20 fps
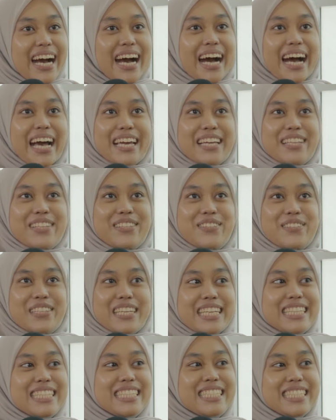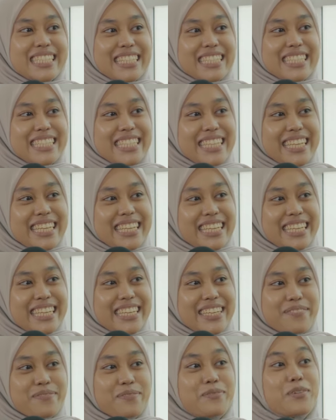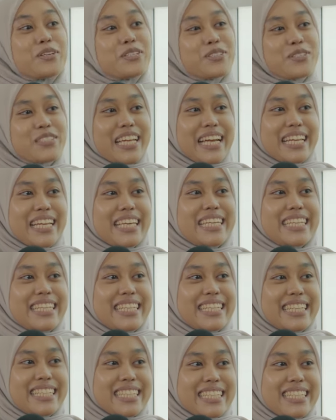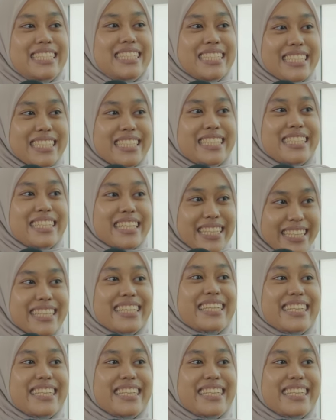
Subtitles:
I took engineering, more to technical engineering.